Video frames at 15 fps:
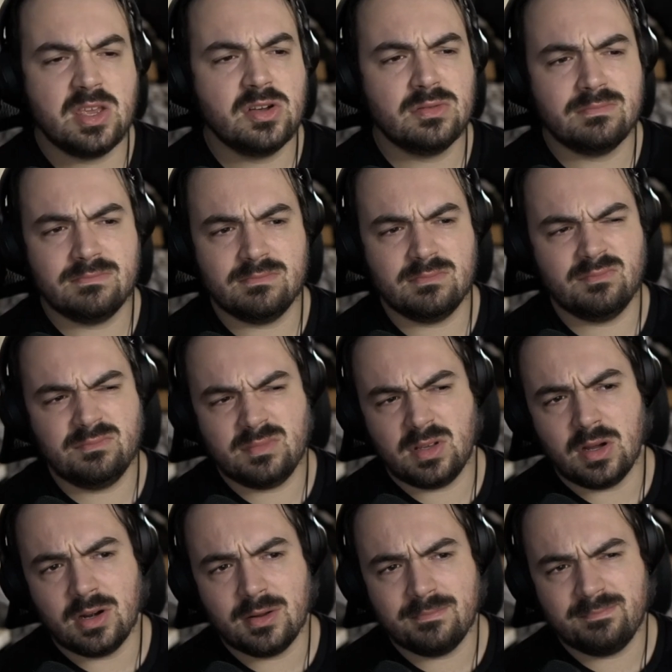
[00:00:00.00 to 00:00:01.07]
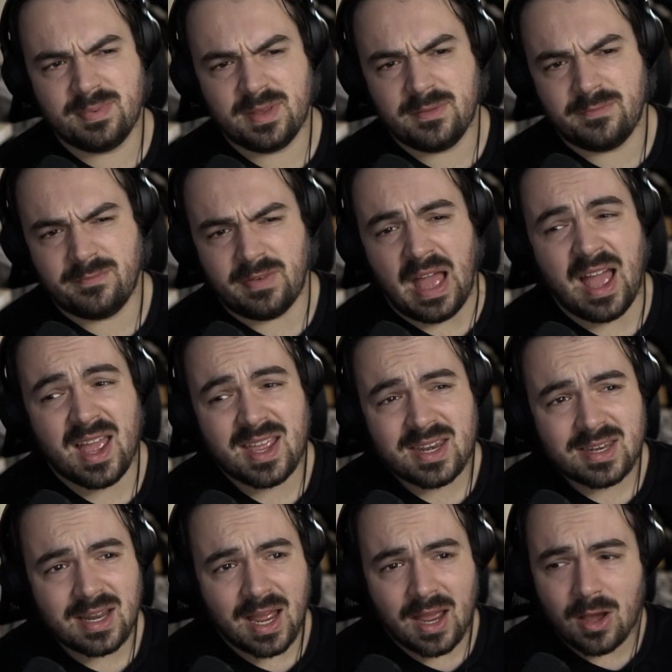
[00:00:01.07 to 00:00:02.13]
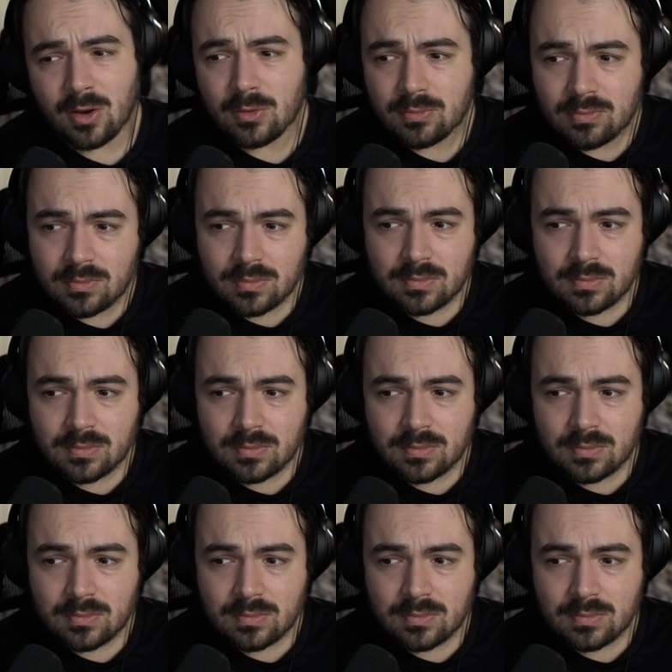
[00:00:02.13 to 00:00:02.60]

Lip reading: You're gonna be fine, I hope.